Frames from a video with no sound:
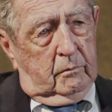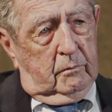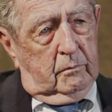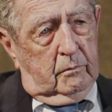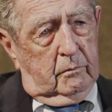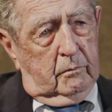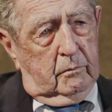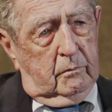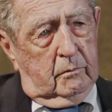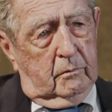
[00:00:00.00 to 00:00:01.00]
From there, you
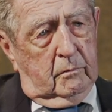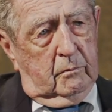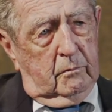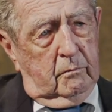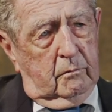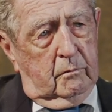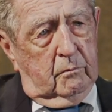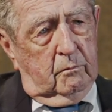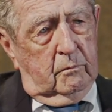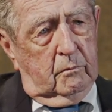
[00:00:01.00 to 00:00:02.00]
also did some training
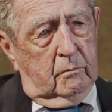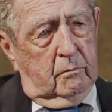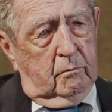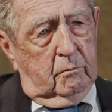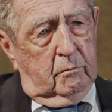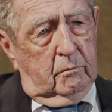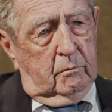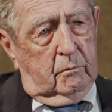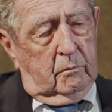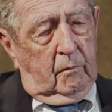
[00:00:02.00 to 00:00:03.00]
with foreign
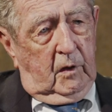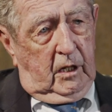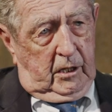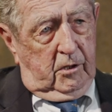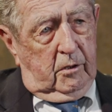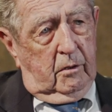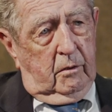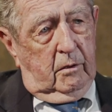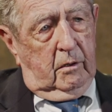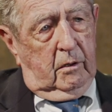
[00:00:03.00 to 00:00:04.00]
armies. Uh, yes.
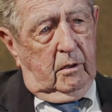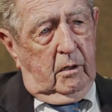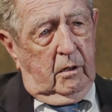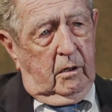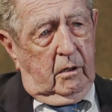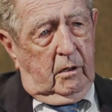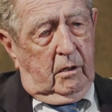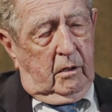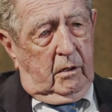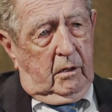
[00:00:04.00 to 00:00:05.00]
Thailand, Taiwan,
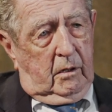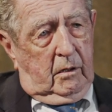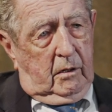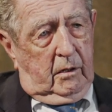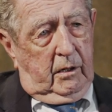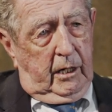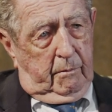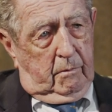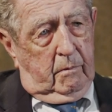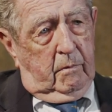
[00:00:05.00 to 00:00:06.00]
and Korea.
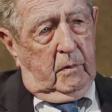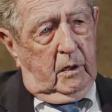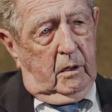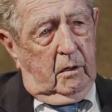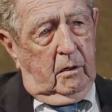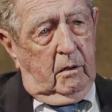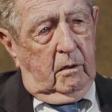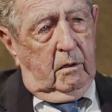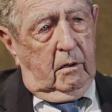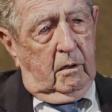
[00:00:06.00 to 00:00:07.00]
Yep. How did that all
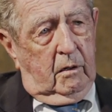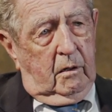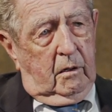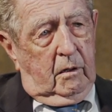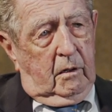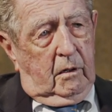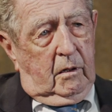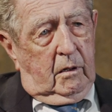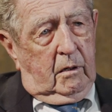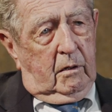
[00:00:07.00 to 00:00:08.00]
interweave into what
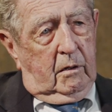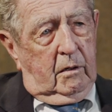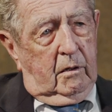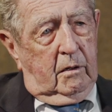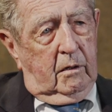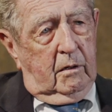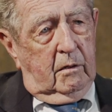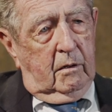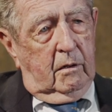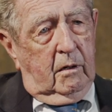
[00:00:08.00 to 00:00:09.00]
the larger mission
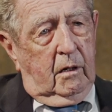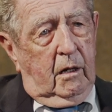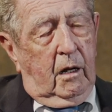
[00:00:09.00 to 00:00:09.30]
was there?